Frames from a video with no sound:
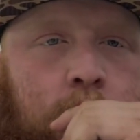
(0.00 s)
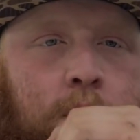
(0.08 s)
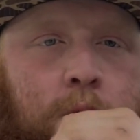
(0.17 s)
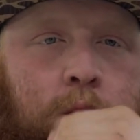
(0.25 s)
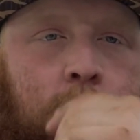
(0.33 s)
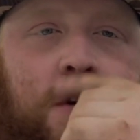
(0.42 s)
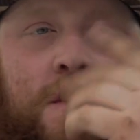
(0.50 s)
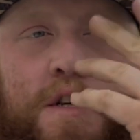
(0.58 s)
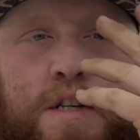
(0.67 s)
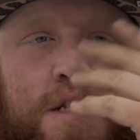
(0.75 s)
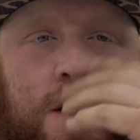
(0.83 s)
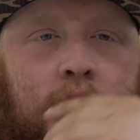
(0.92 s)
with what you
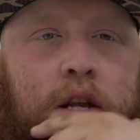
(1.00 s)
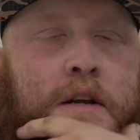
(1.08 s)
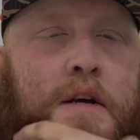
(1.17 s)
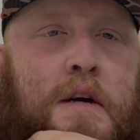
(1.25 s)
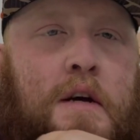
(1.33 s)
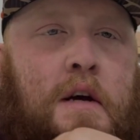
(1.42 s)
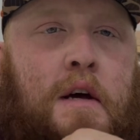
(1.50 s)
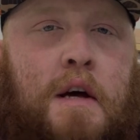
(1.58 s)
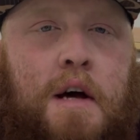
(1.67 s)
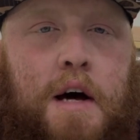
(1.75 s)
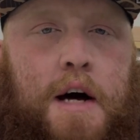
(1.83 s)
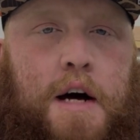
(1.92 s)
just seen,
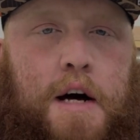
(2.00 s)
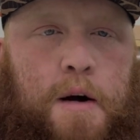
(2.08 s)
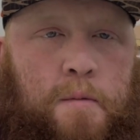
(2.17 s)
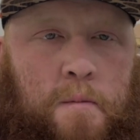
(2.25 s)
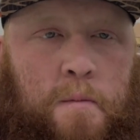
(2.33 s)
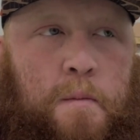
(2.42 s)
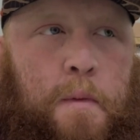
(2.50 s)
y'all